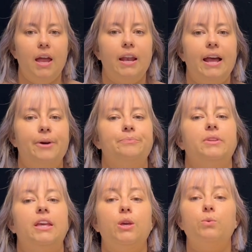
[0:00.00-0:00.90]
Now,
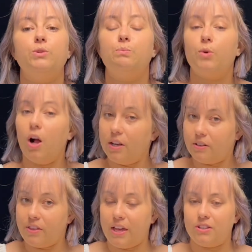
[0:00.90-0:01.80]
he was brought
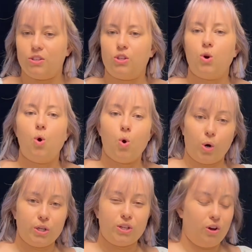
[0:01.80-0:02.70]
then to the
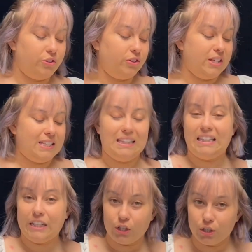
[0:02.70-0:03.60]
court, all of these
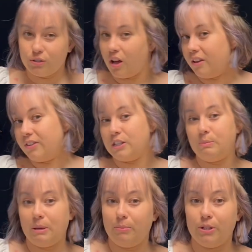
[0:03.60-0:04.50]
leaders, all of these
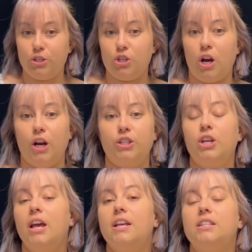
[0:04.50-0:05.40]
people in charge,
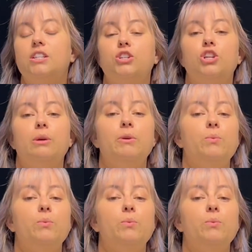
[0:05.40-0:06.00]
to determine